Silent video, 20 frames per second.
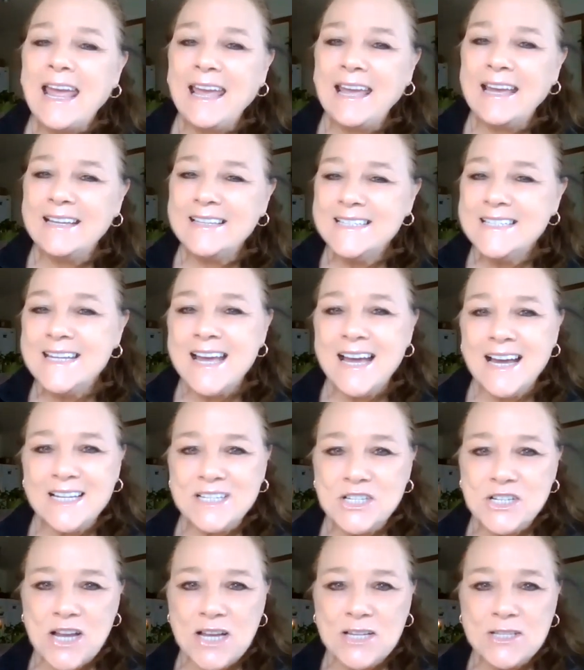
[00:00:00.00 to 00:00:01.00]
and
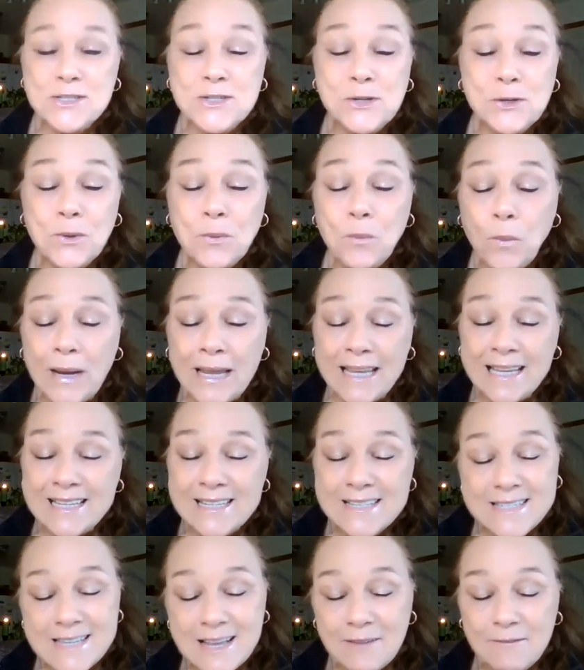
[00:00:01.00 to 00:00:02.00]
adjust your
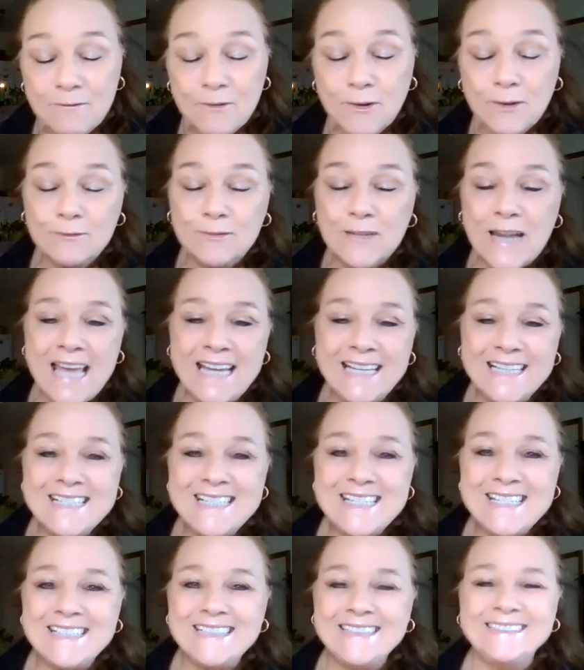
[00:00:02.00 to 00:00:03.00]
wings for
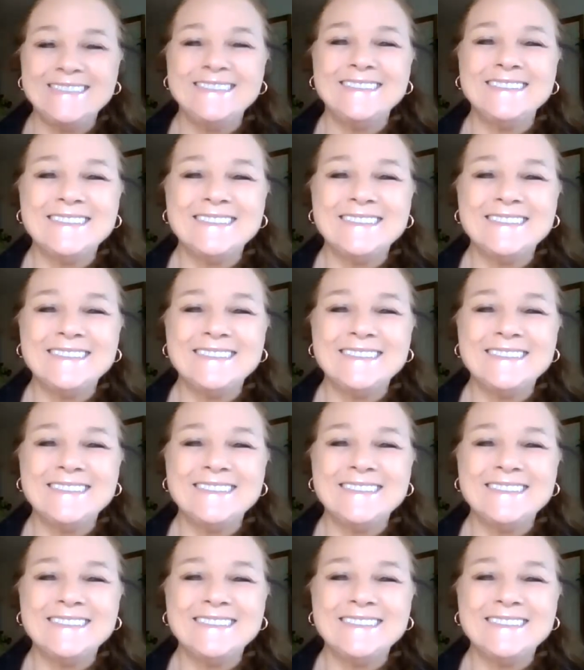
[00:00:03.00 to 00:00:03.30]
flight.